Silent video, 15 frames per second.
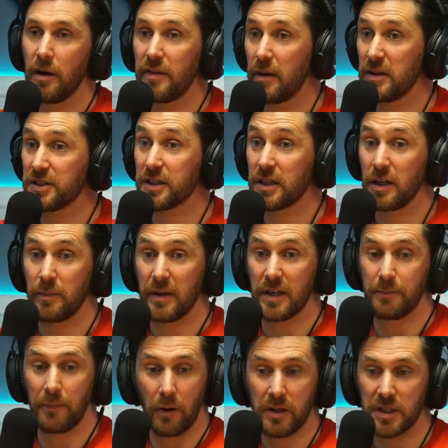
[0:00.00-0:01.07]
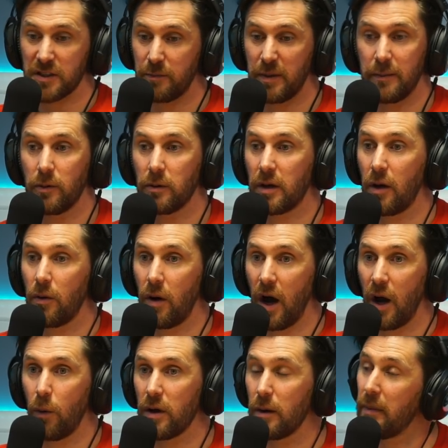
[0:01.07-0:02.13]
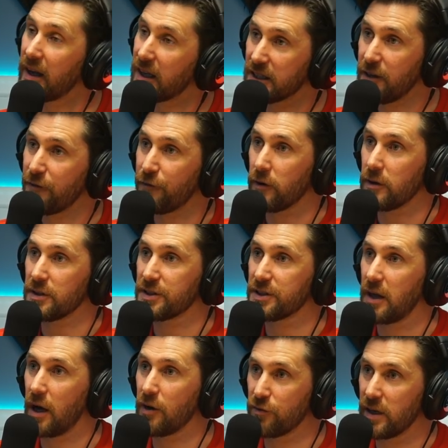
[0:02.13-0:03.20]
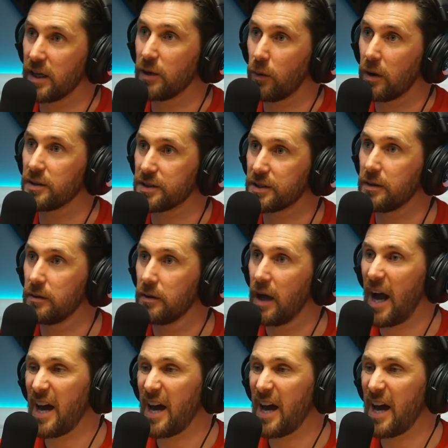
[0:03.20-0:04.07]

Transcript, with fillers: there's going to be pockets of people go, I want to make a difference. I really want to.